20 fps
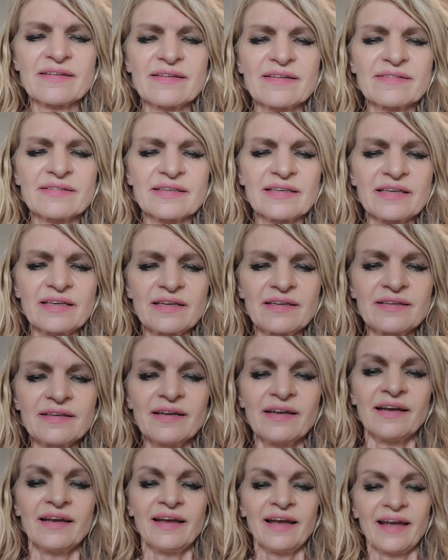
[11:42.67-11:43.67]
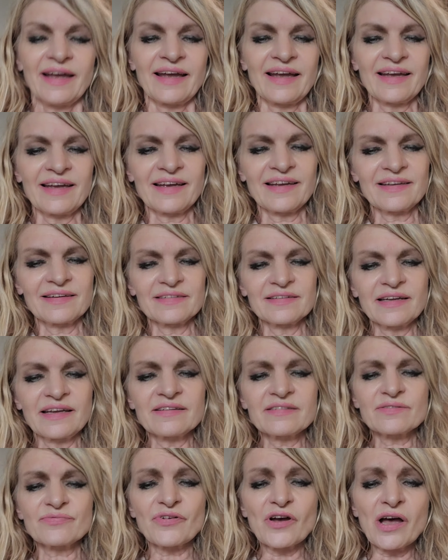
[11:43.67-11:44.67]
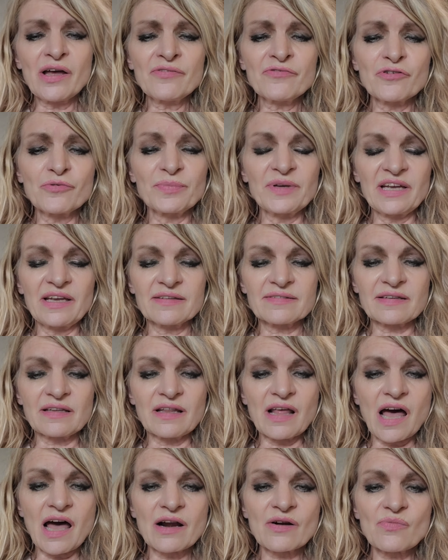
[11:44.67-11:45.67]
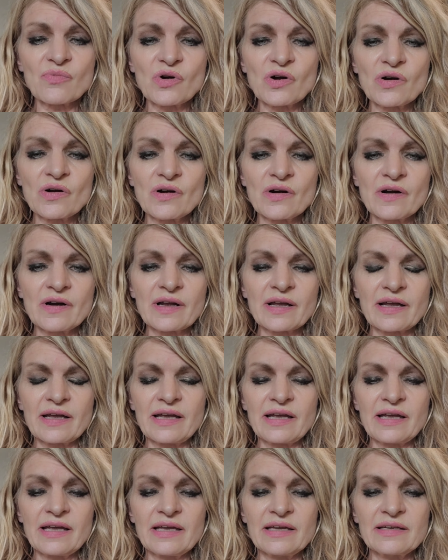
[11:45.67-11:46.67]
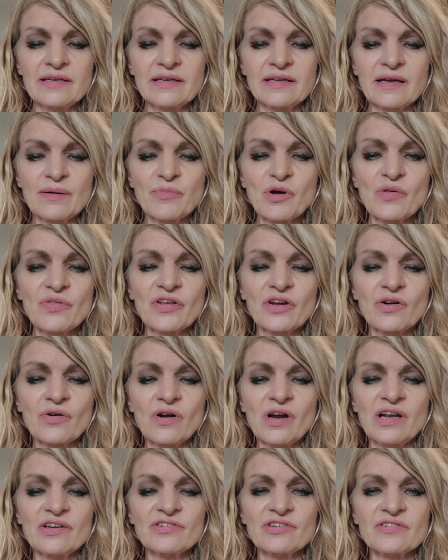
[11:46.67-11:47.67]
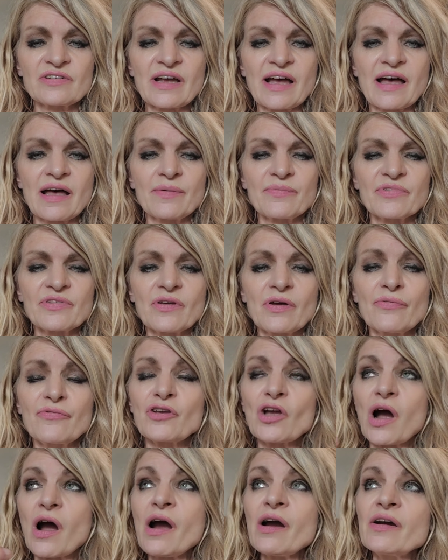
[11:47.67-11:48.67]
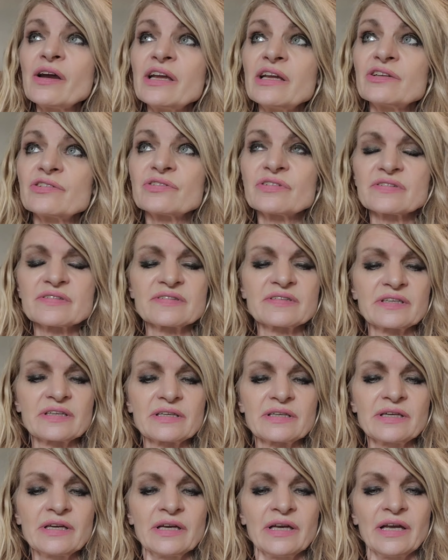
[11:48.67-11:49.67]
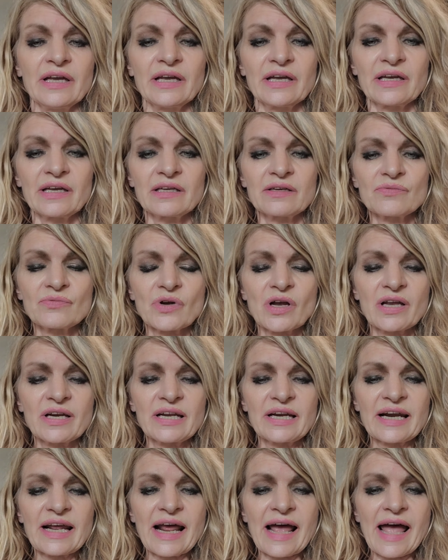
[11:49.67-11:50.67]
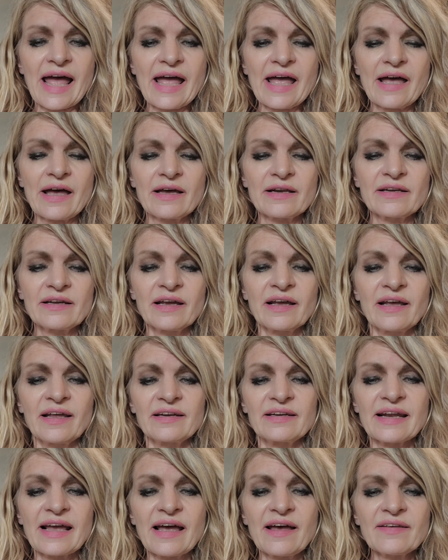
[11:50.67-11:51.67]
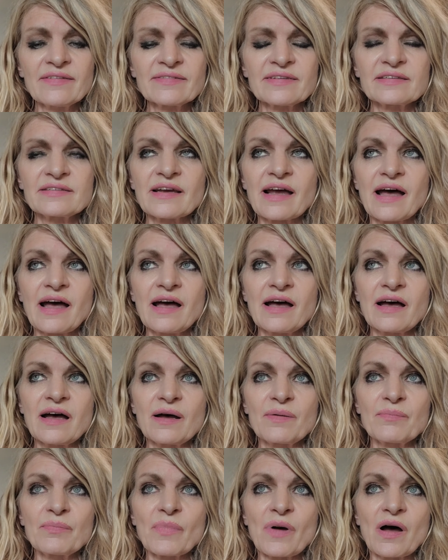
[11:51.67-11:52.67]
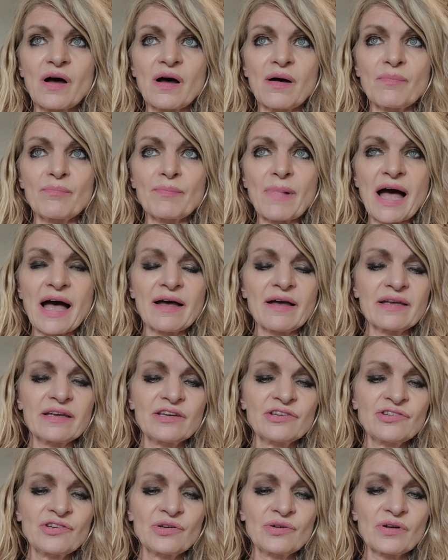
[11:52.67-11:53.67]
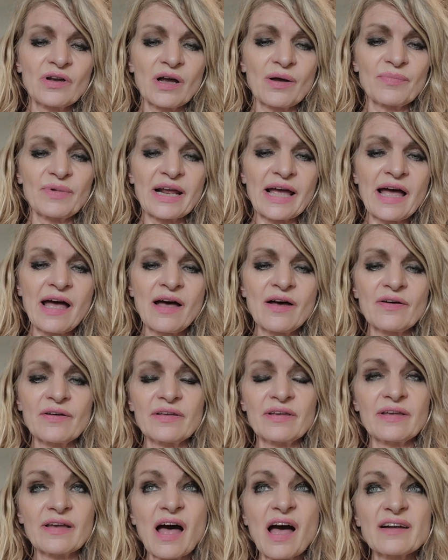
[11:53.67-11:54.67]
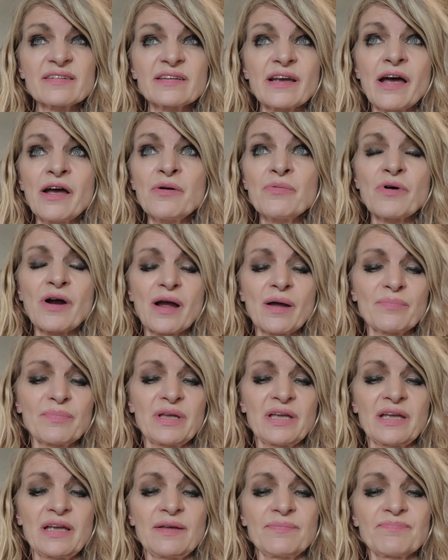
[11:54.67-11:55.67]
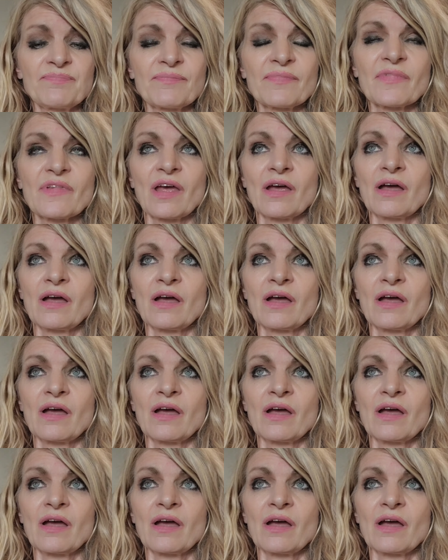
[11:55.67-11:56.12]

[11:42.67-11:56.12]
what being. And it's fun for me. It's a lot of work, and I'm on the crunch time. So if you are interested in running an ad, now's the time. My issue coming out in October, I mean,